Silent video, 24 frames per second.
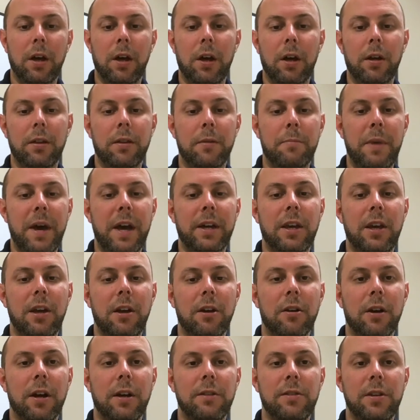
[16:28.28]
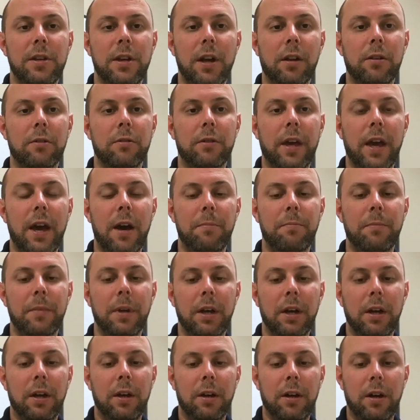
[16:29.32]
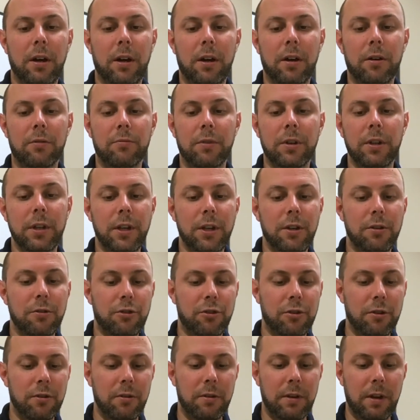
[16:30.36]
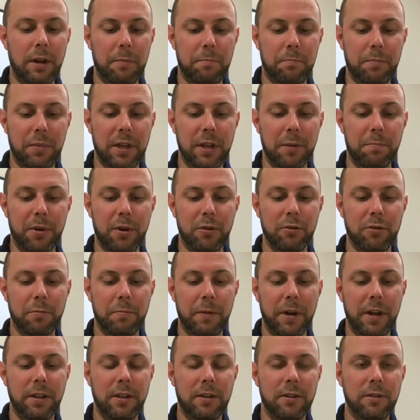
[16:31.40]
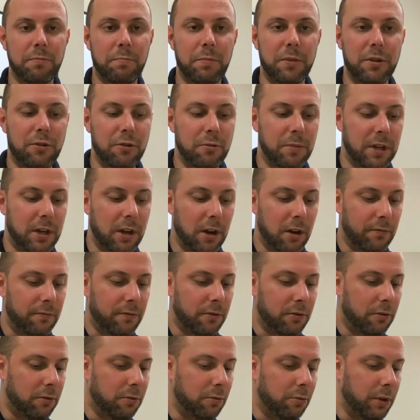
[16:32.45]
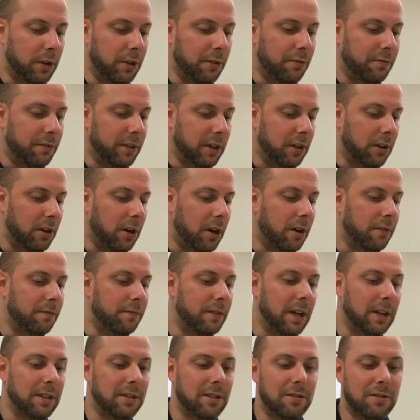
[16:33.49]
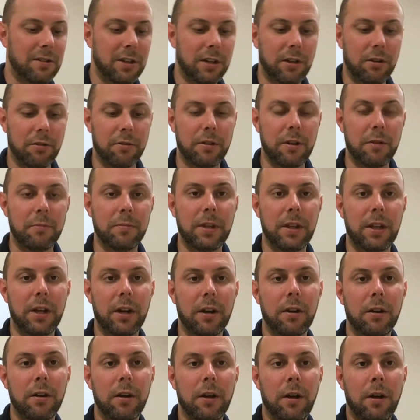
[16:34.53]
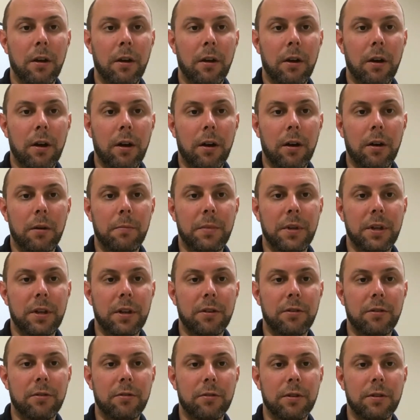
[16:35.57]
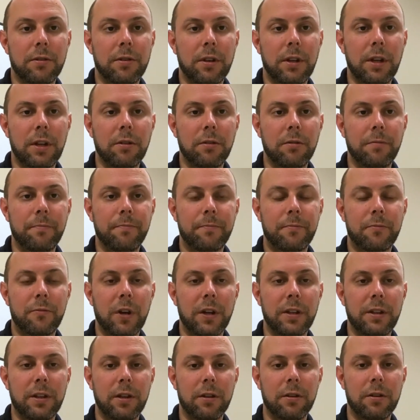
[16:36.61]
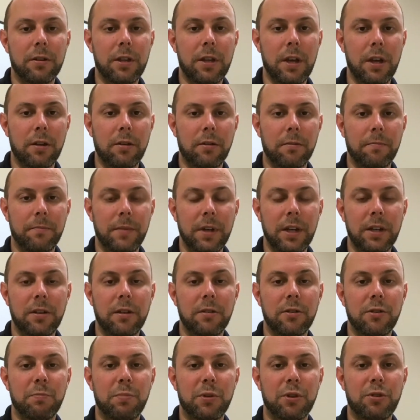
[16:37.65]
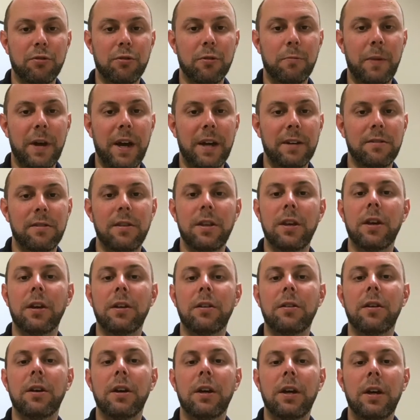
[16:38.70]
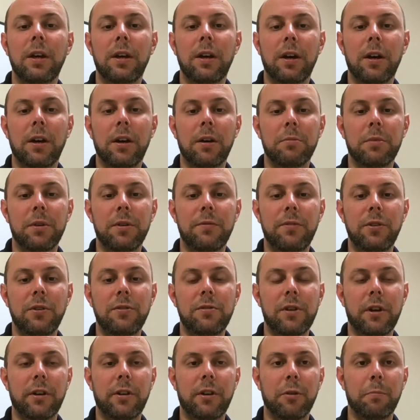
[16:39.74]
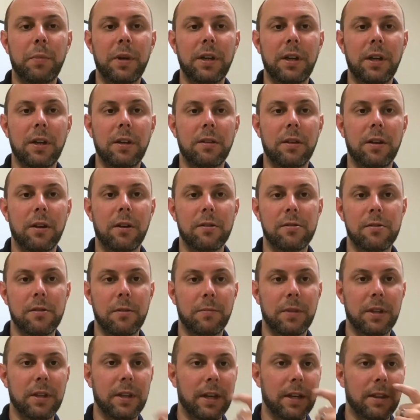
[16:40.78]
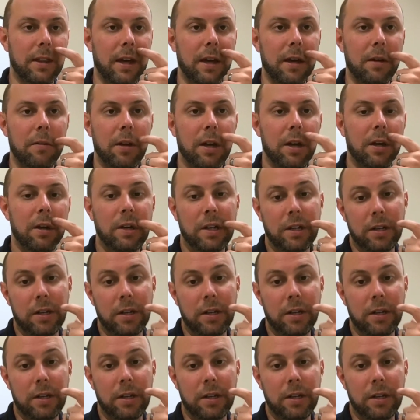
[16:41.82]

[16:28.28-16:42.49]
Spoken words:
The back here has a yellow cap. Really, you shouldn't get poked by this, but do be careful when you flick it off not to stick your thumb in there because there is a needle right there at the end. It doesn't protrude past the end, but if you stuck your pinky in there or something like that,